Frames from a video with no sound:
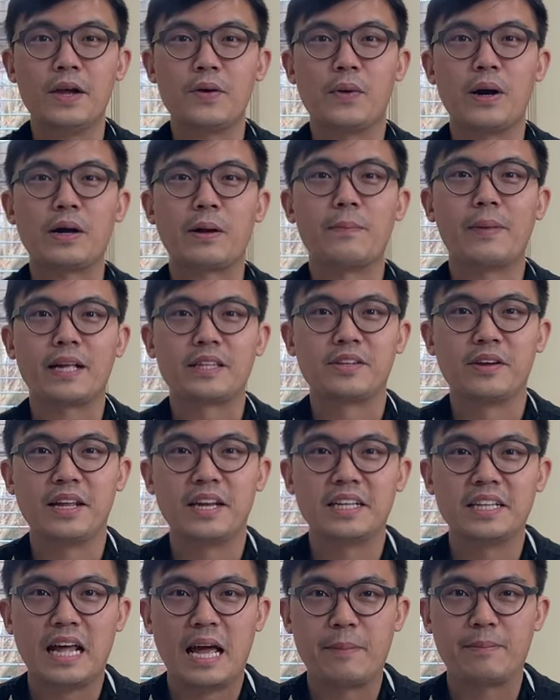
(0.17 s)
welcome back to
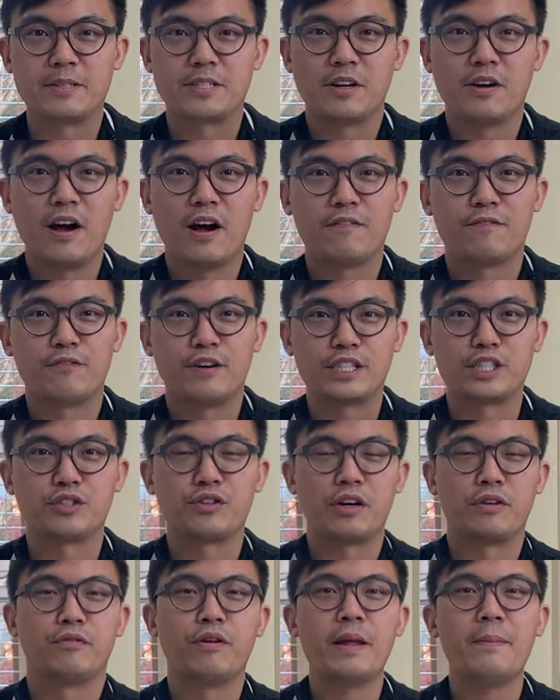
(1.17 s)
another episode of
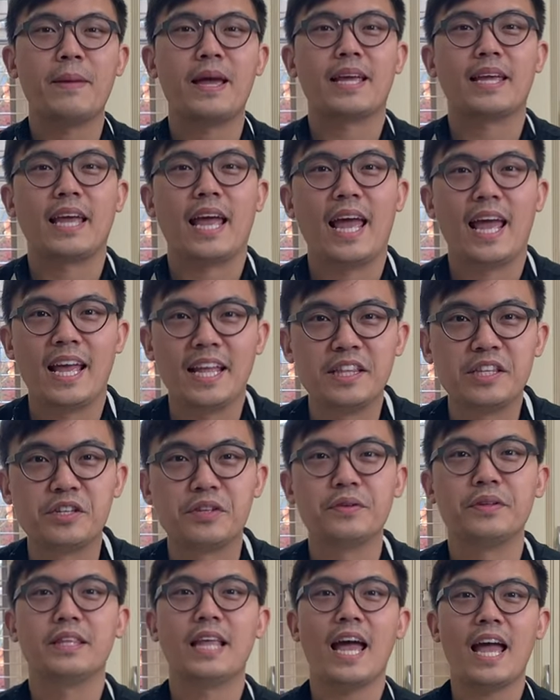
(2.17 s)
Restaurant Remake, and
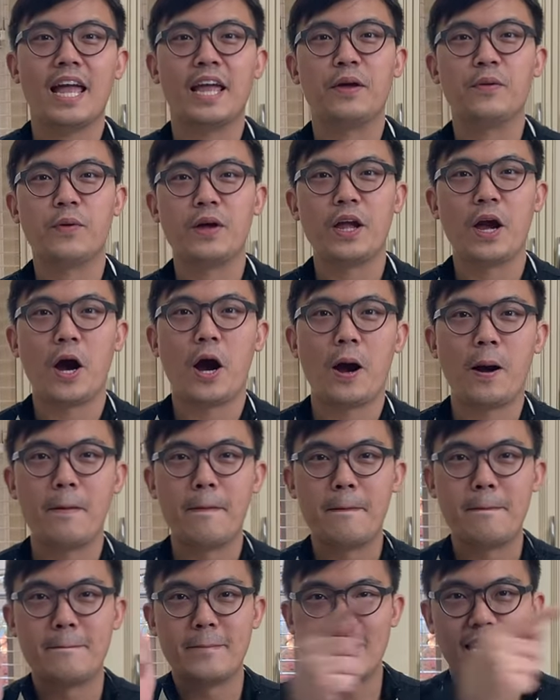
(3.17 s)
today we are
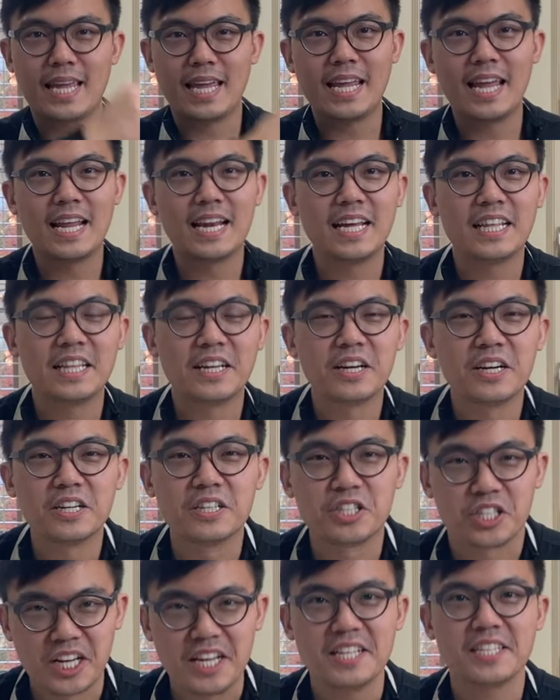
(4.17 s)
making another
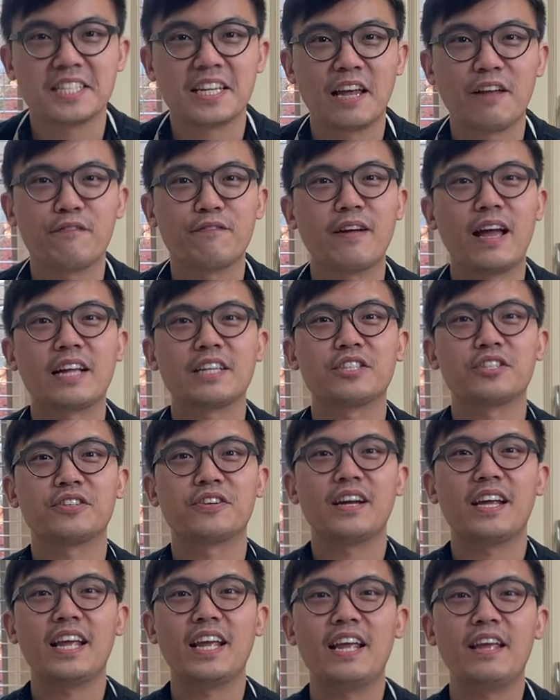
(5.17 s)
Cheesecake
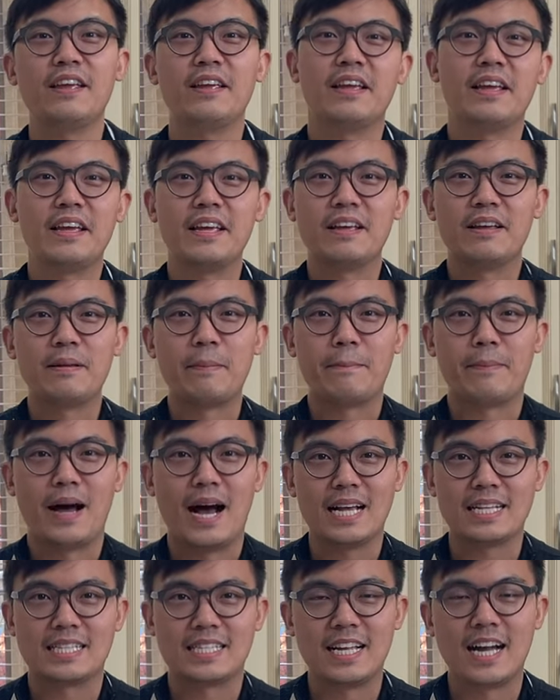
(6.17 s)
Factory
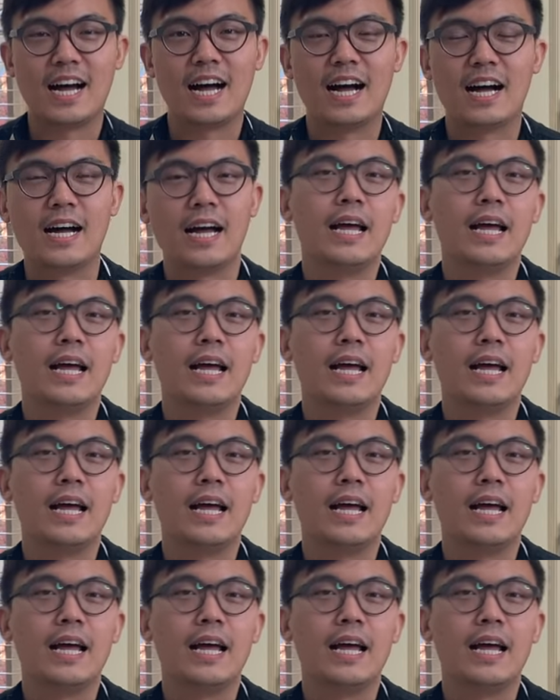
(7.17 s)
pasta.